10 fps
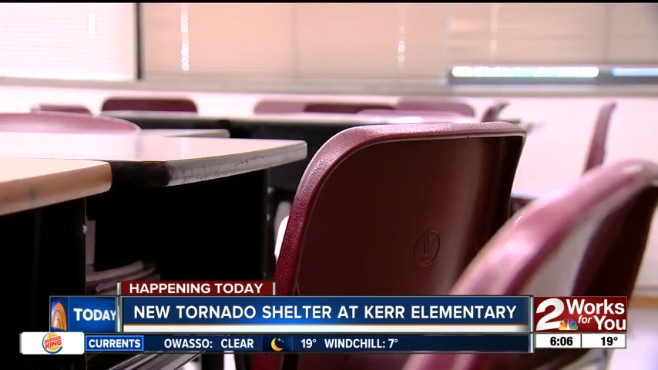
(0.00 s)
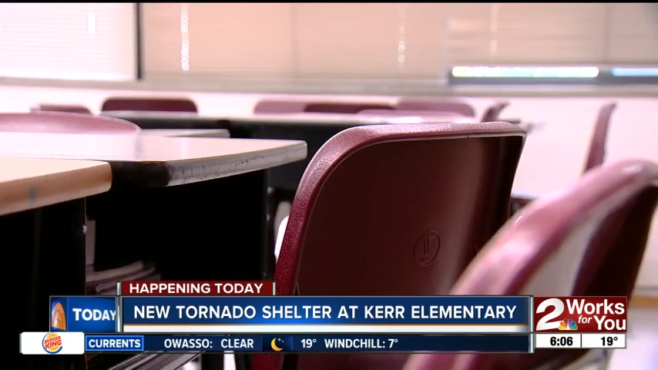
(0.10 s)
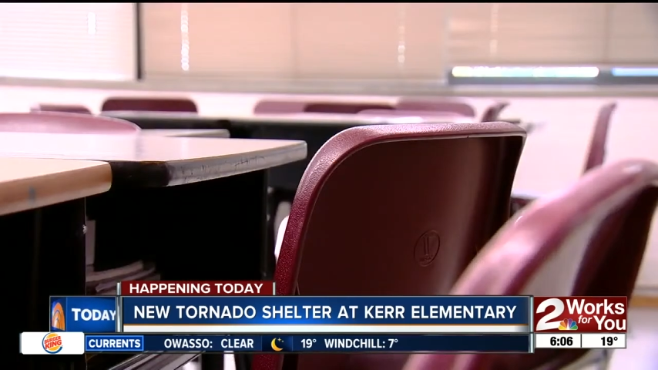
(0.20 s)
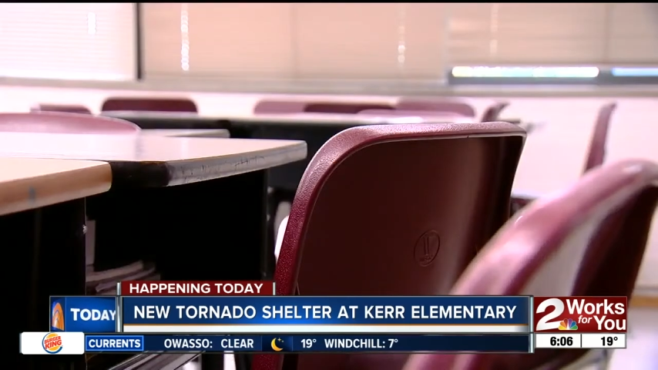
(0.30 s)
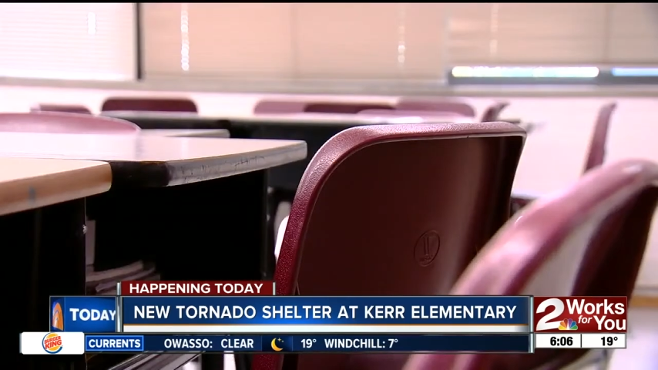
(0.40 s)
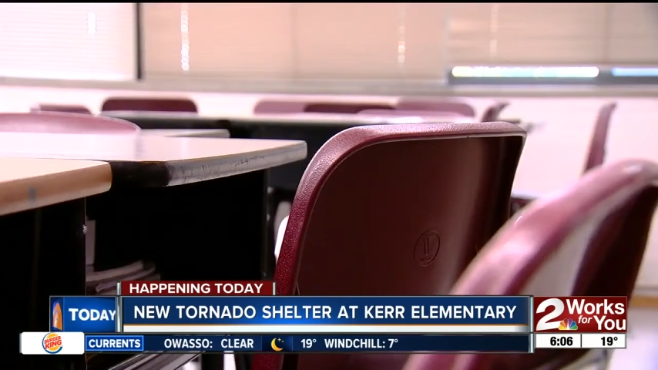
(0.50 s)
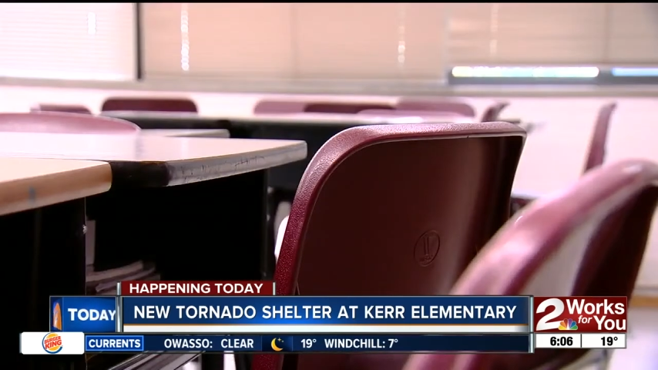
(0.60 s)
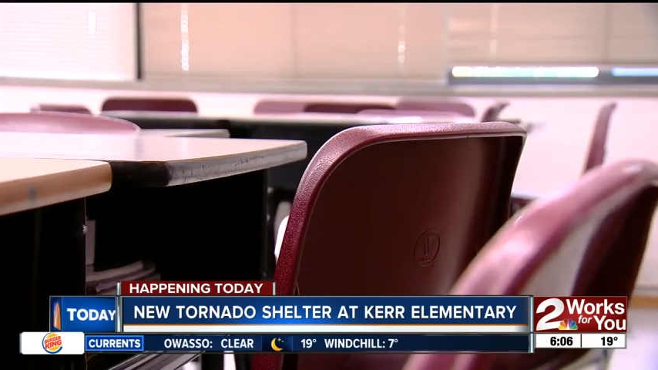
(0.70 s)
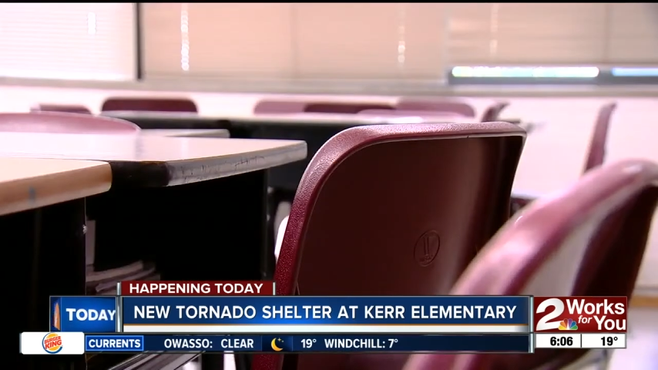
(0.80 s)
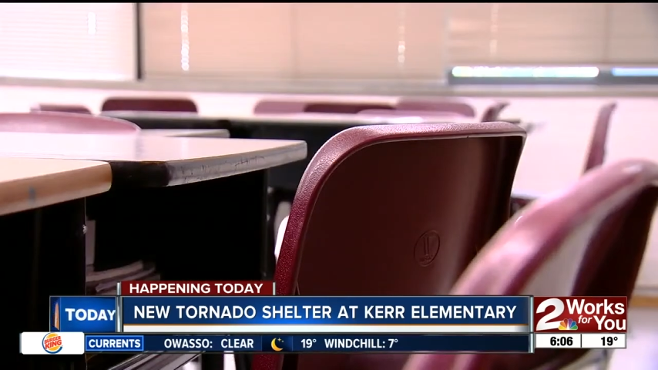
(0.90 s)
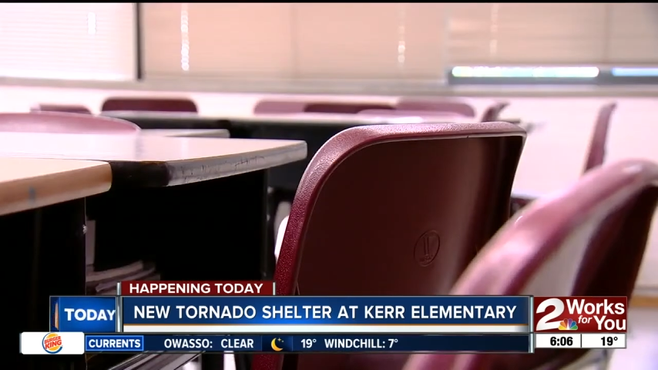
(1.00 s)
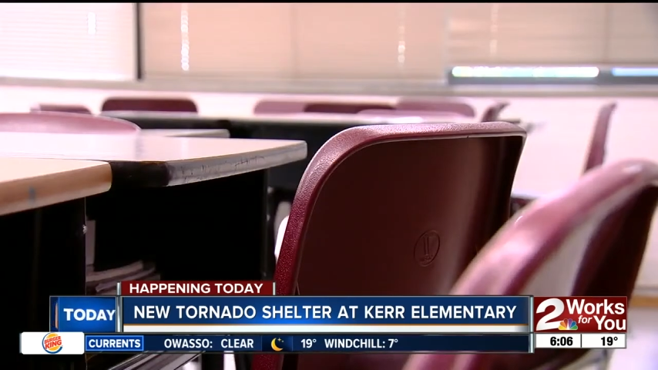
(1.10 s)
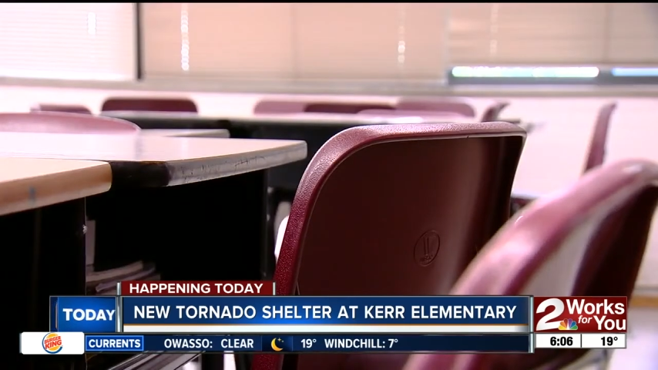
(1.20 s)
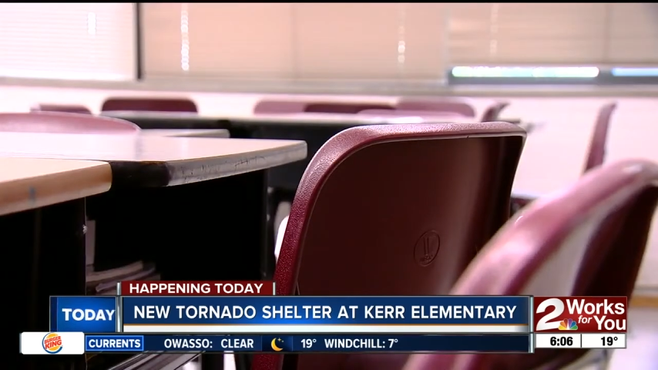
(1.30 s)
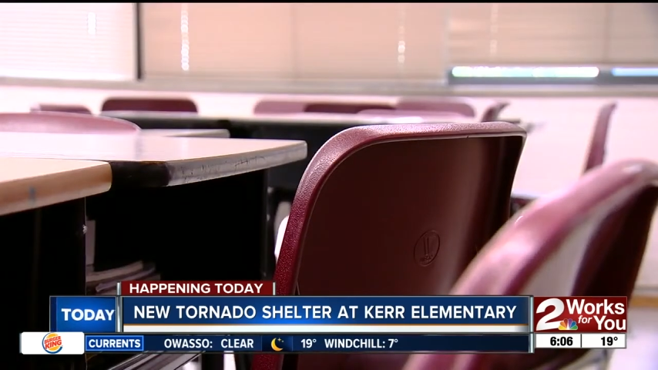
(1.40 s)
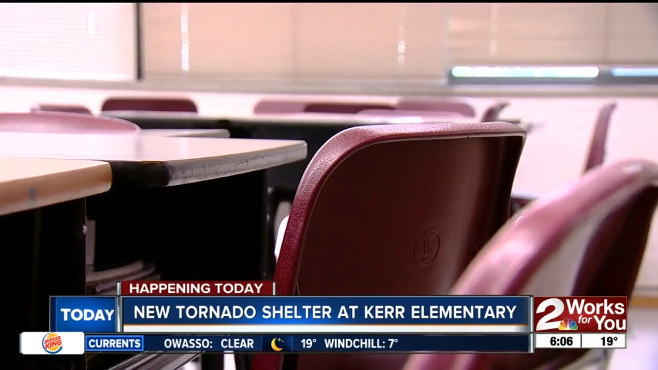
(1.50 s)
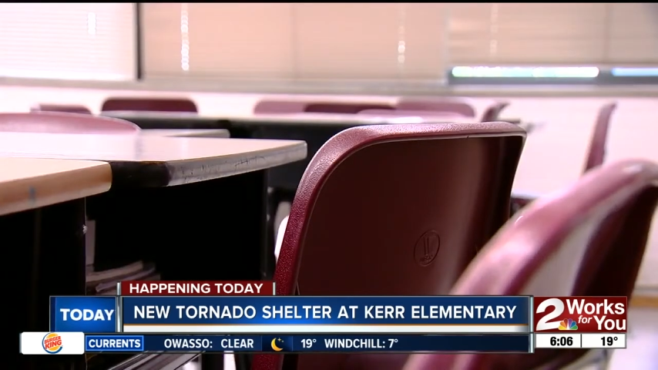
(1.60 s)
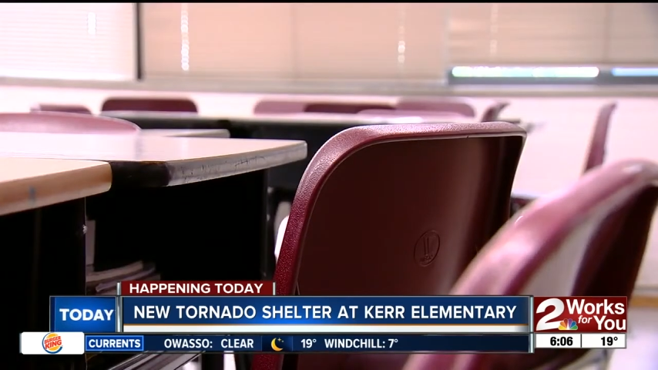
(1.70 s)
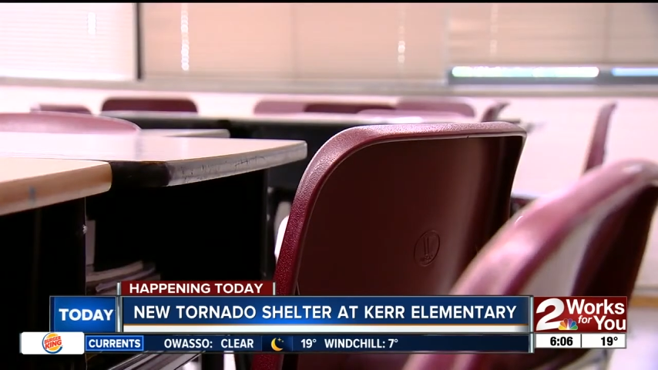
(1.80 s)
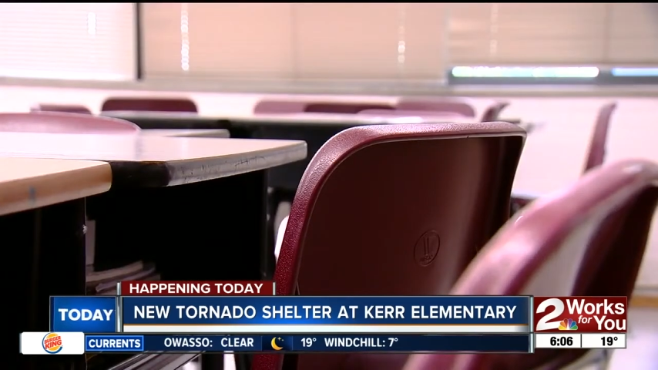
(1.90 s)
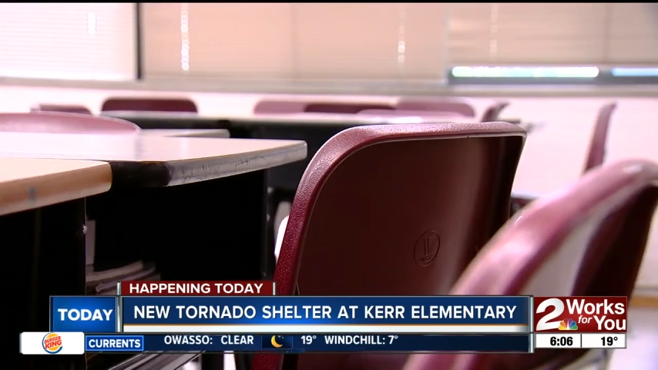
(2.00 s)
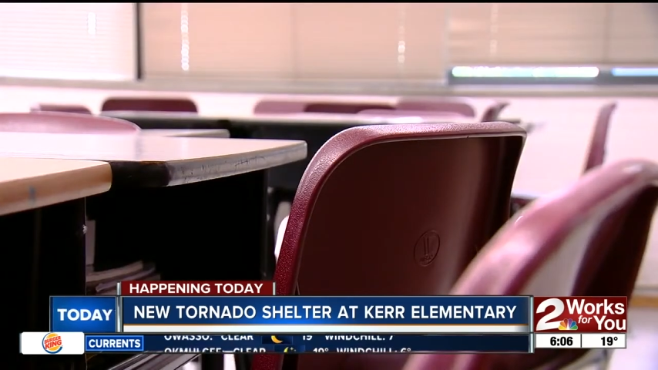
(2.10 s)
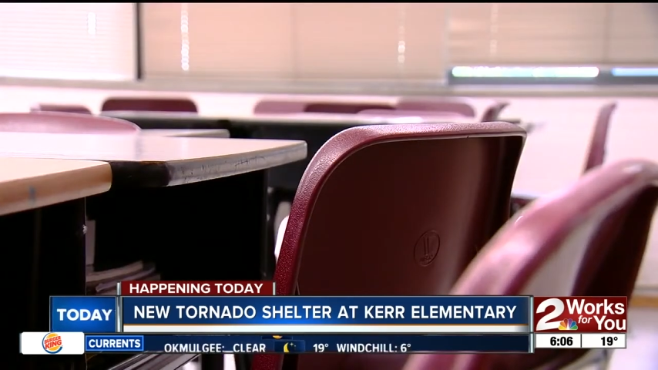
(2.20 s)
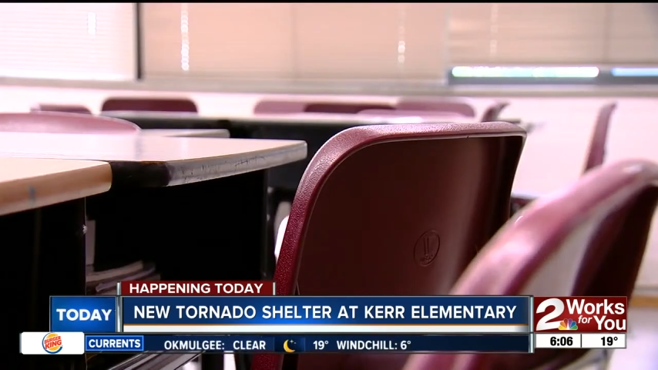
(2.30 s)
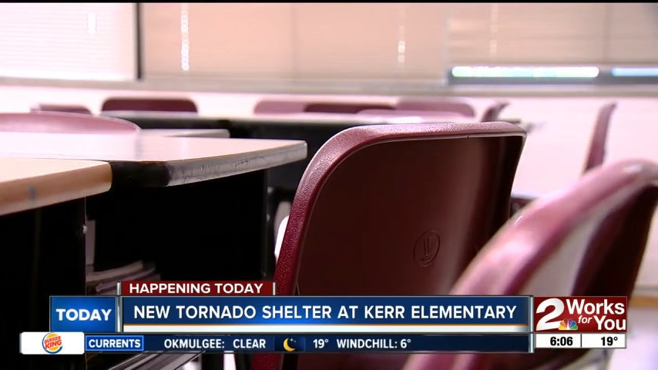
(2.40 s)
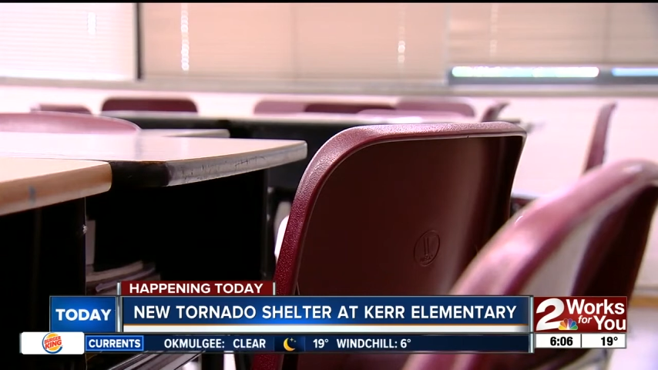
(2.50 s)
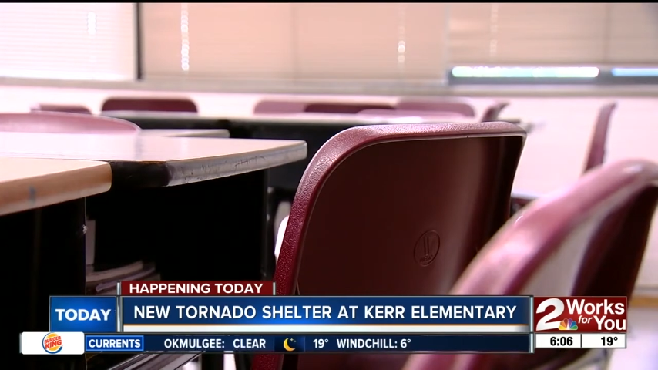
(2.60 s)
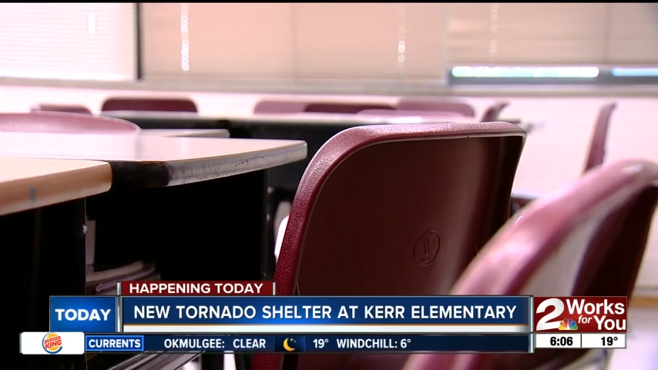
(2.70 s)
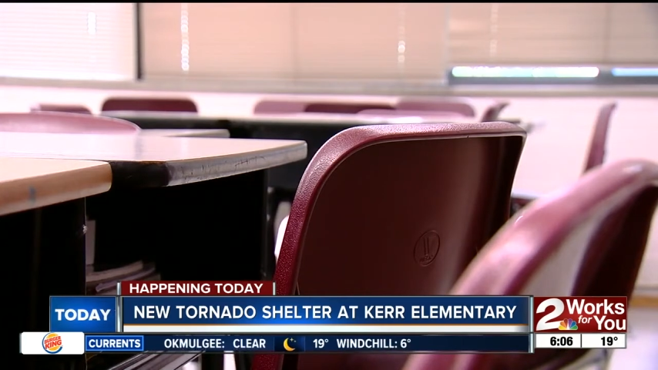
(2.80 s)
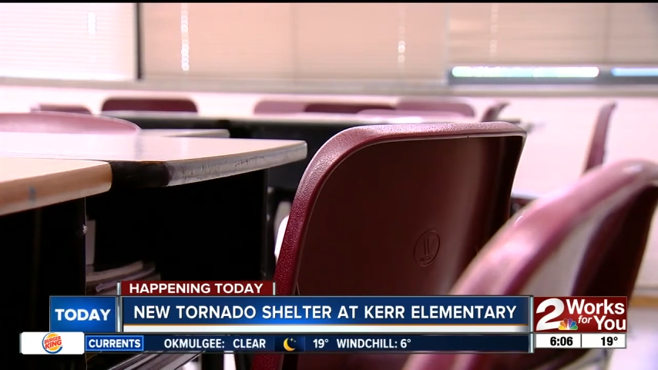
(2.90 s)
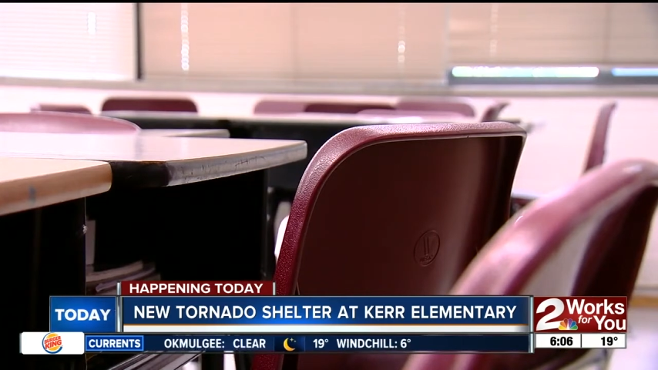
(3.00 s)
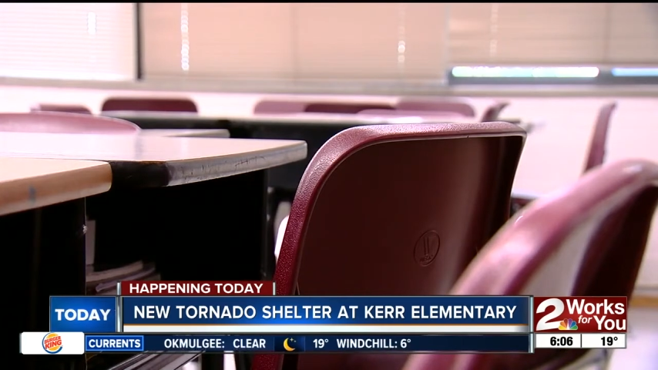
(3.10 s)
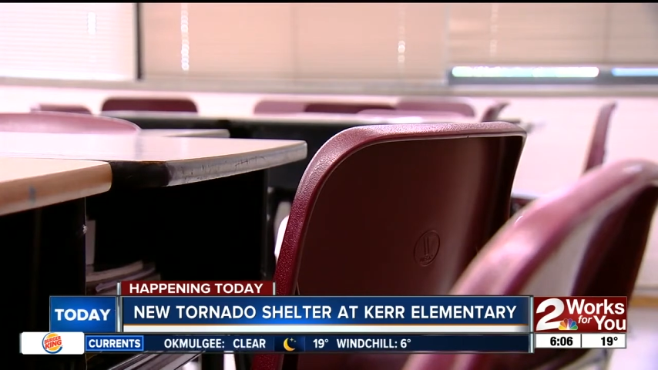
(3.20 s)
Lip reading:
No face is visible, so there are no lips to read.